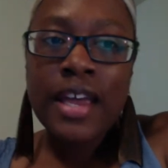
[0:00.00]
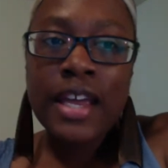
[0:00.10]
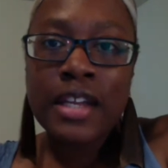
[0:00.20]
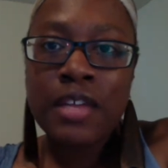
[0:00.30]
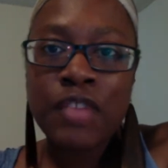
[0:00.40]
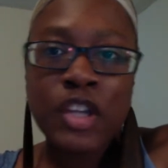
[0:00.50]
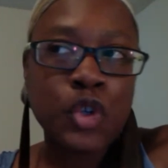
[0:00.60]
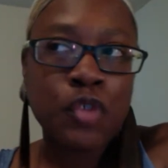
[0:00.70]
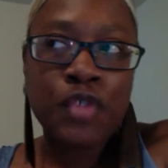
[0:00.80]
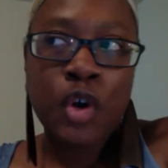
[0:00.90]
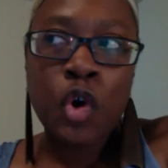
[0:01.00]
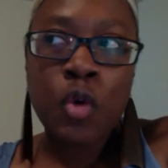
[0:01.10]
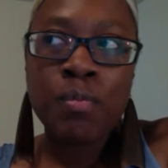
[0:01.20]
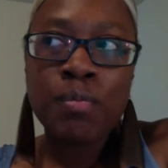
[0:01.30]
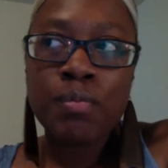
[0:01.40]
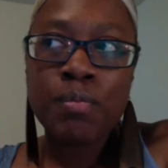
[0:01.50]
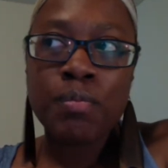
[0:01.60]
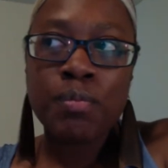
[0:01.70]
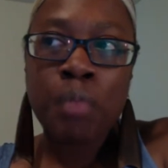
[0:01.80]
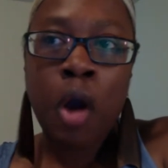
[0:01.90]
in the feature film
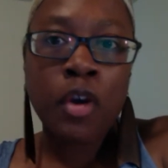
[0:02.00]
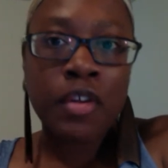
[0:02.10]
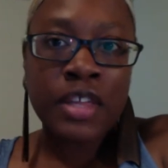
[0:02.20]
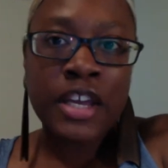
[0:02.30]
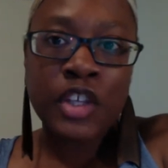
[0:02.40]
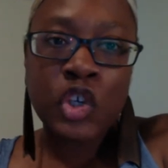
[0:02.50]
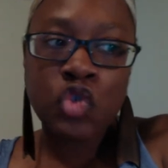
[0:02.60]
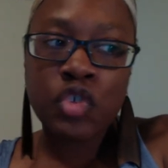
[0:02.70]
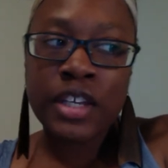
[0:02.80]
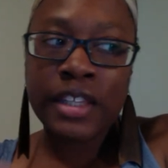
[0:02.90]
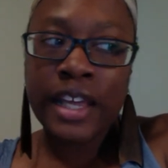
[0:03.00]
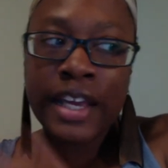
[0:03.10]
part of the industry in